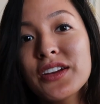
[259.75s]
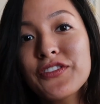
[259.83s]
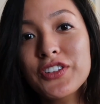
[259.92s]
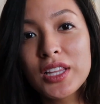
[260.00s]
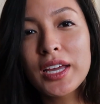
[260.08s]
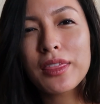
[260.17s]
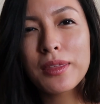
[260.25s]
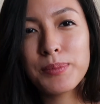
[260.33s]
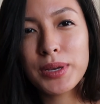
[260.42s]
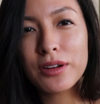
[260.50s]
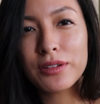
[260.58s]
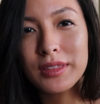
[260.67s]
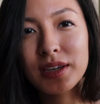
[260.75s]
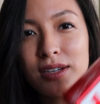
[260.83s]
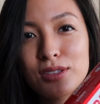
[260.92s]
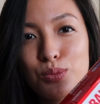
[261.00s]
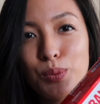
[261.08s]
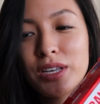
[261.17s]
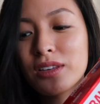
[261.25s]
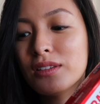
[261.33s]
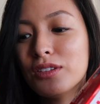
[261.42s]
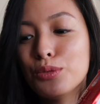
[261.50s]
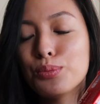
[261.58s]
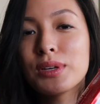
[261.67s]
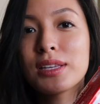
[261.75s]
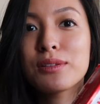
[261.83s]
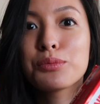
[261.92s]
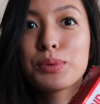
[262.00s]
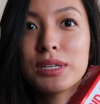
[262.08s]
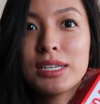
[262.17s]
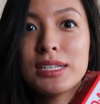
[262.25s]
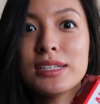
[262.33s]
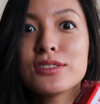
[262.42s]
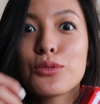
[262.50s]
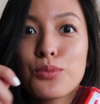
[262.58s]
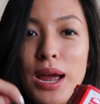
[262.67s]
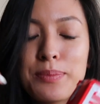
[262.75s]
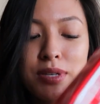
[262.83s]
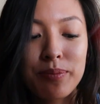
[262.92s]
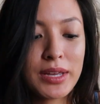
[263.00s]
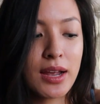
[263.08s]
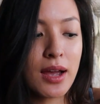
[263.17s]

for like the bigger things when you really need to wrap something